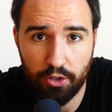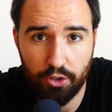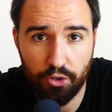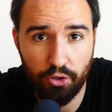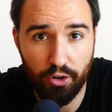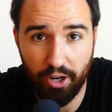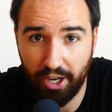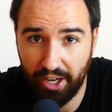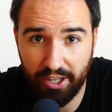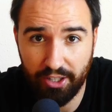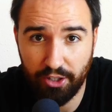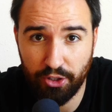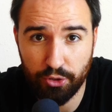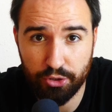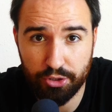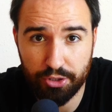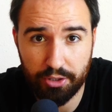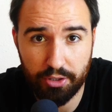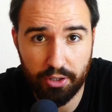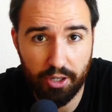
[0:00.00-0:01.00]
Your end
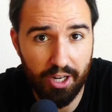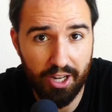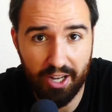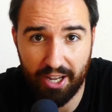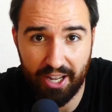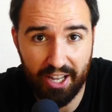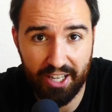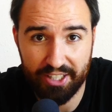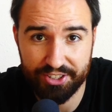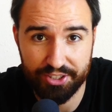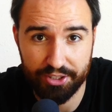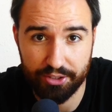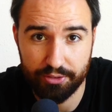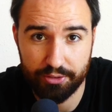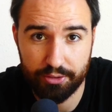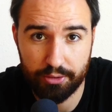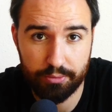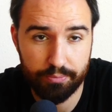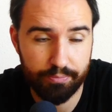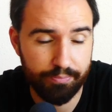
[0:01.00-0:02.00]
user
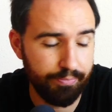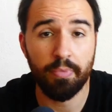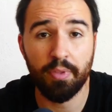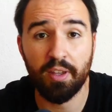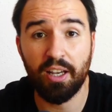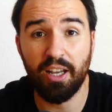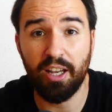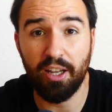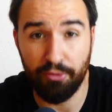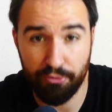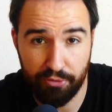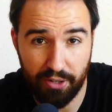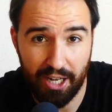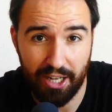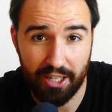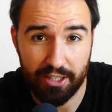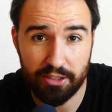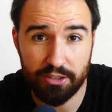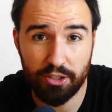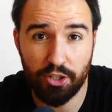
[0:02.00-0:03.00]
hasn't. In
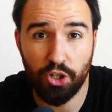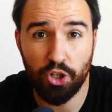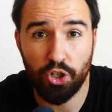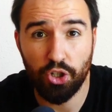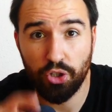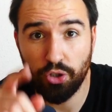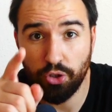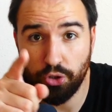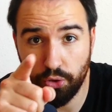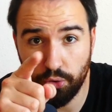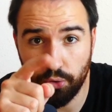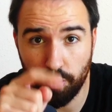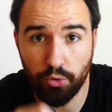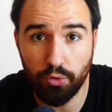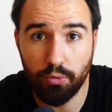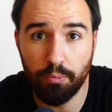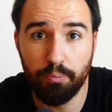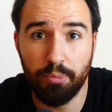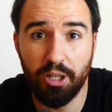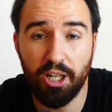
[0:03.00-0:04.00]
fact,
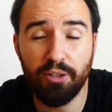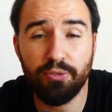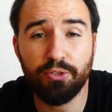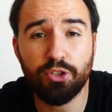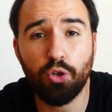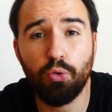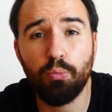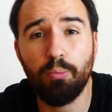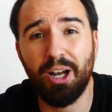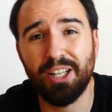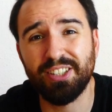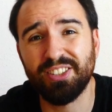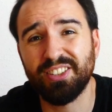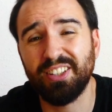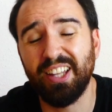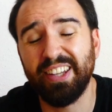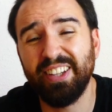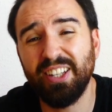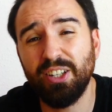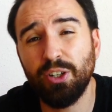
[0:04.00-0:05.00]
you believe so much
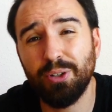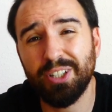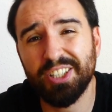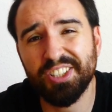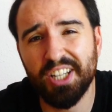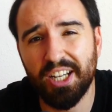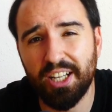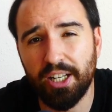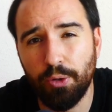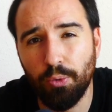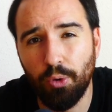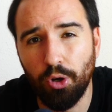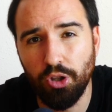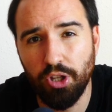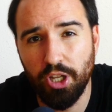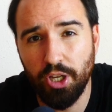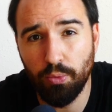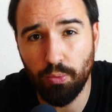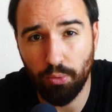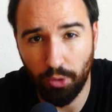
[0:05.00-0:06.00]
that they know exactly what
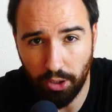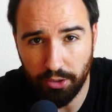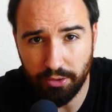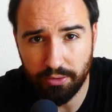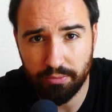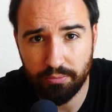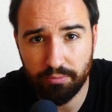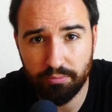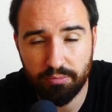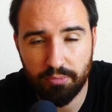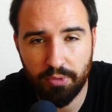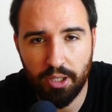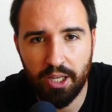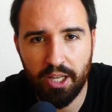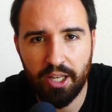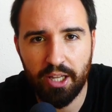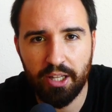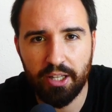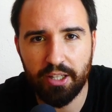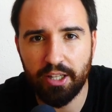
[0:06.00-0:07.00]
they want
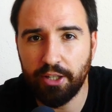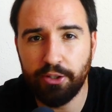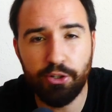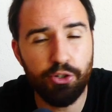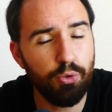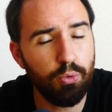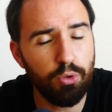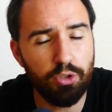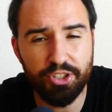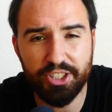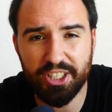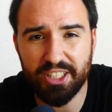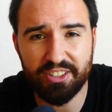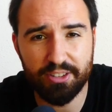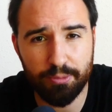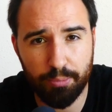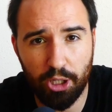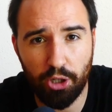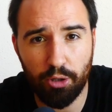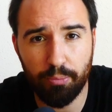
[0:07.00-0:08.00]
that you will just
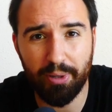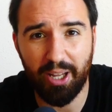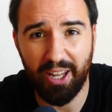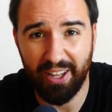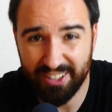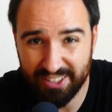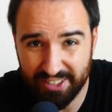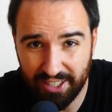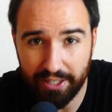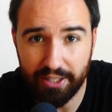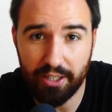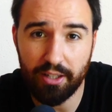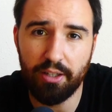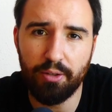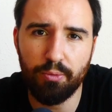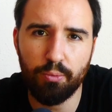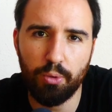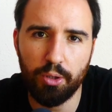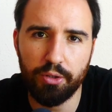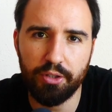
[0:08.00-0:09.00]
develop exactly
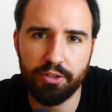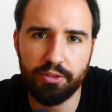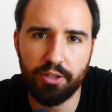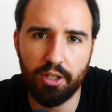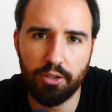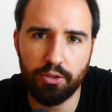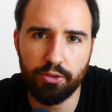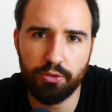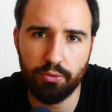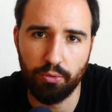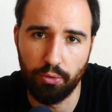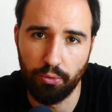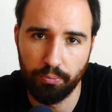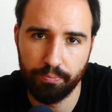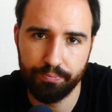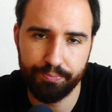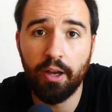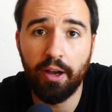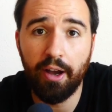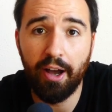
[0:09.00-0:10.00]
what they tell you to do.
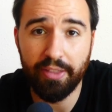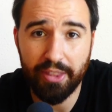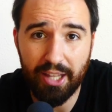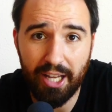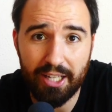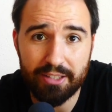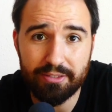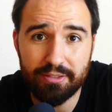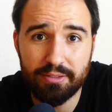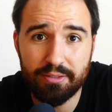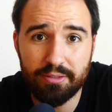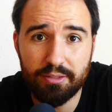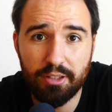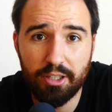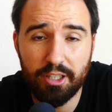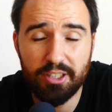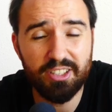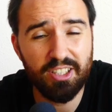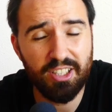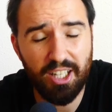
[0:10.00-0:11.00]
And that
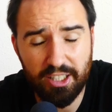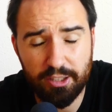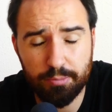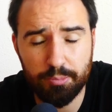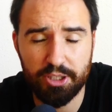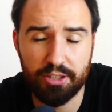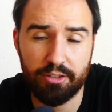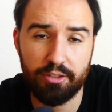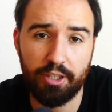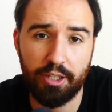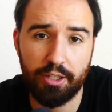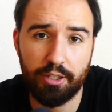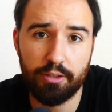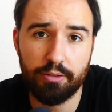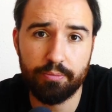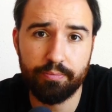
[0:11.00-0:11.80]
is the next mistake: